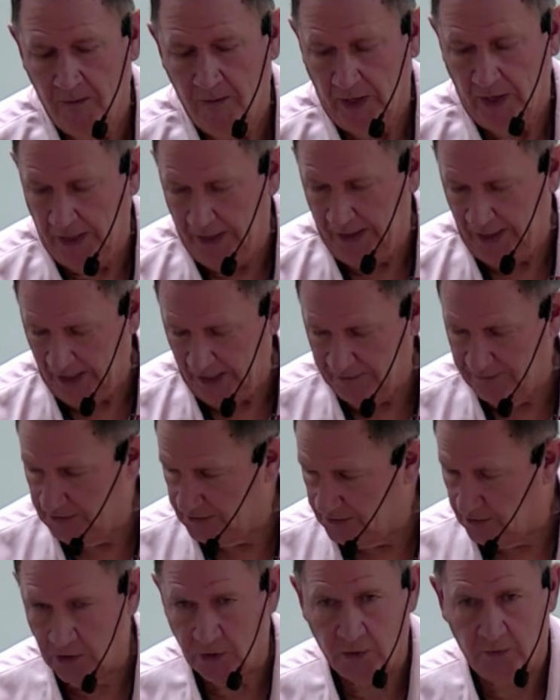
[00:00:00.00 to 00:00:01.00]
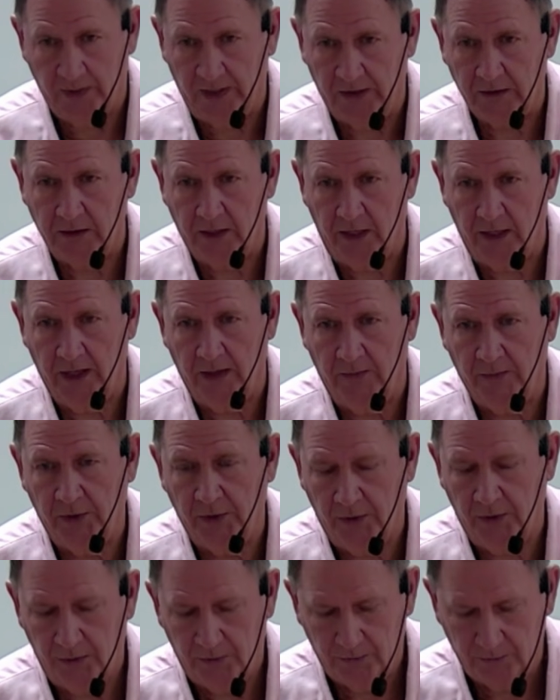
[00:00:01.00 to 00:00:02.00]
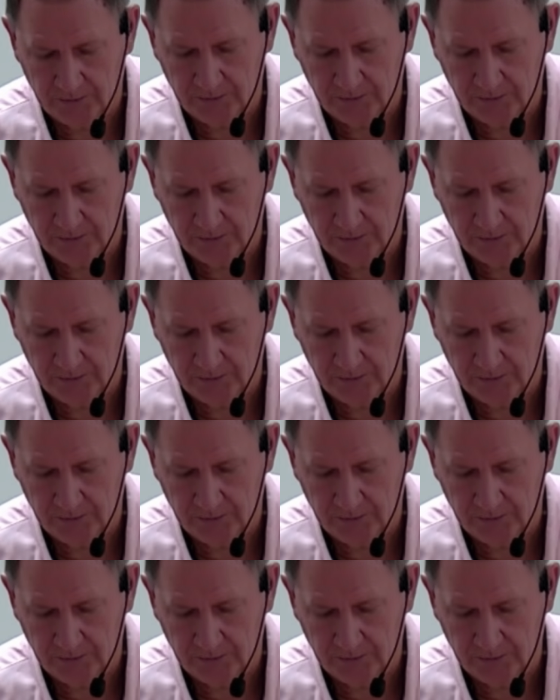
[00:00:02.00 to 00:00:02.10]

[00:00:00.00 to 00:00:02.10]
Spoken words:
and have it the correct diameter.